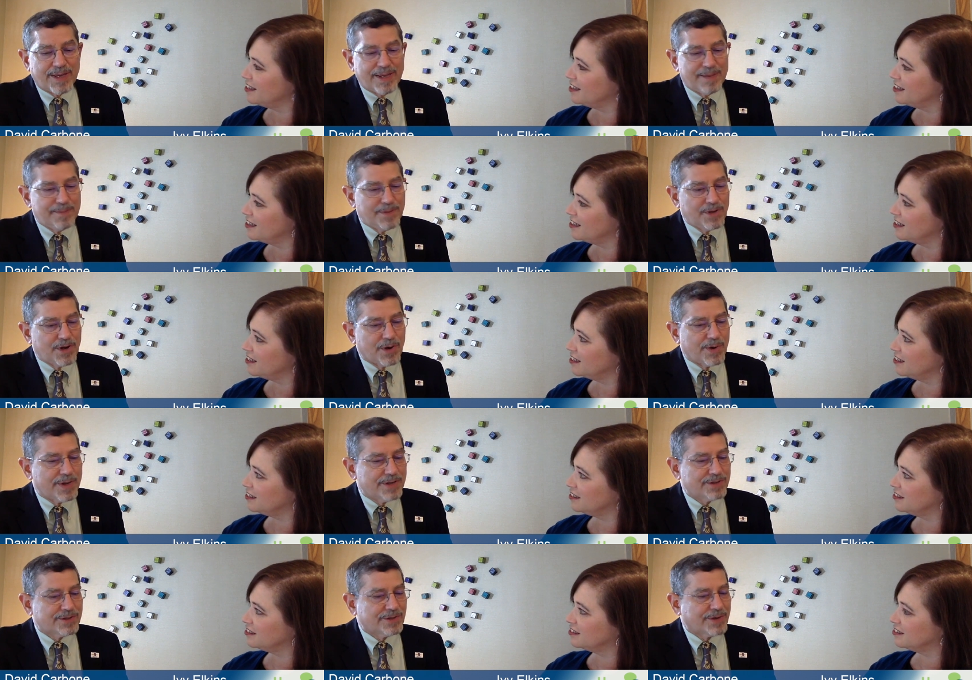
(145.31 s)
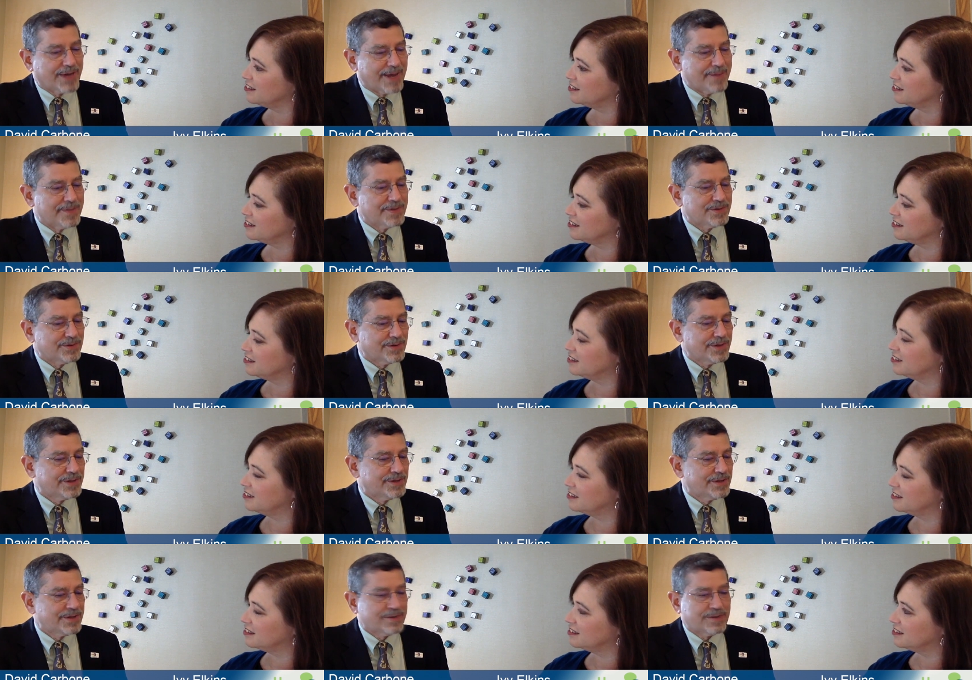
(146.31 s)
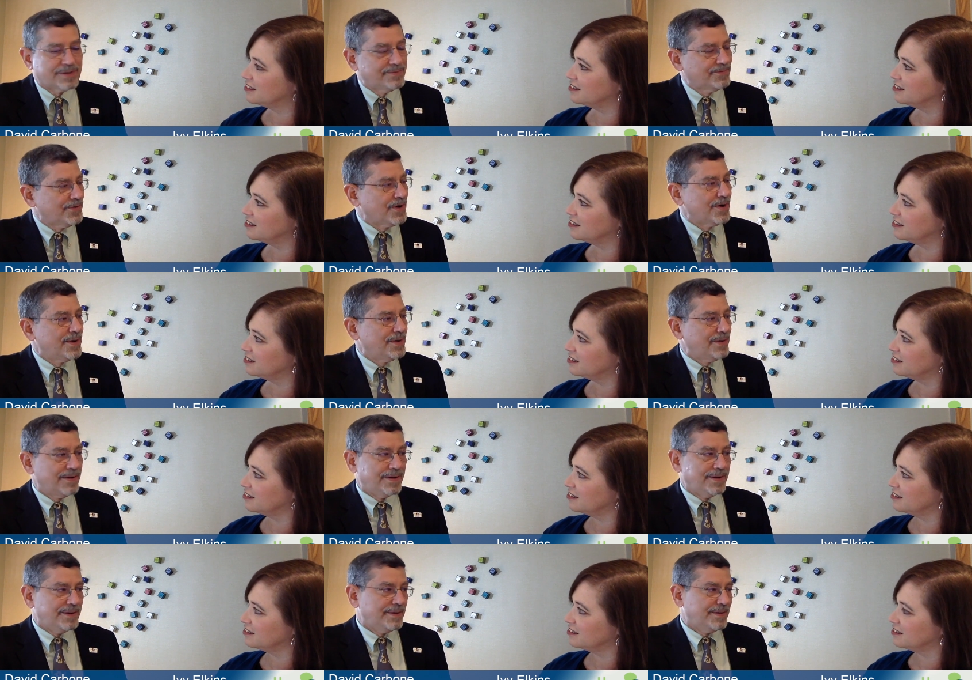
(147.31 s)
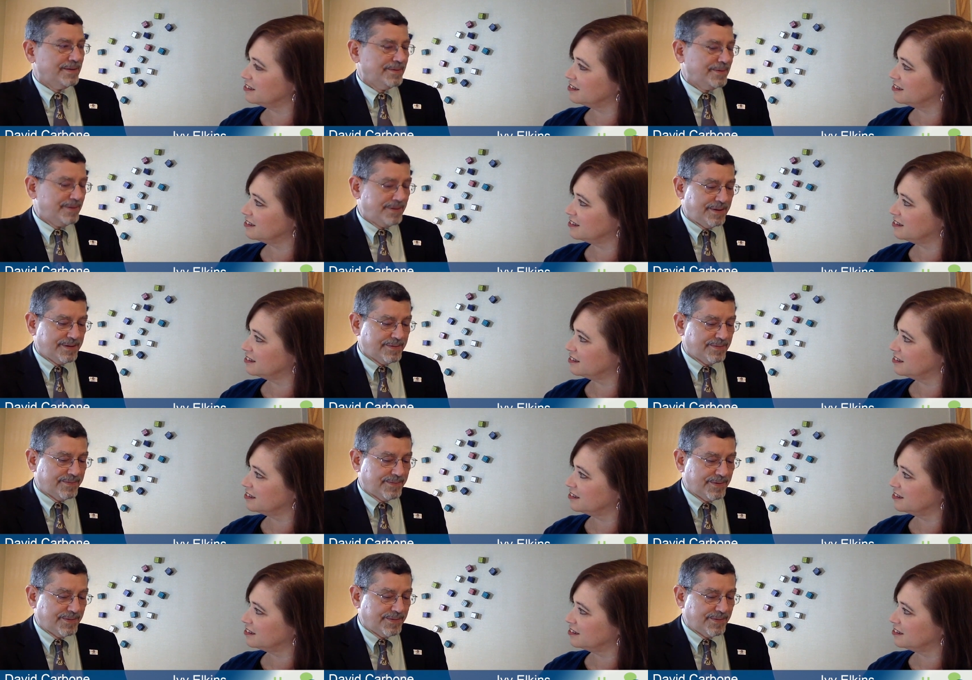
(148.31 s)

Speaker 1: immunohistochemistry just involves uh, uh,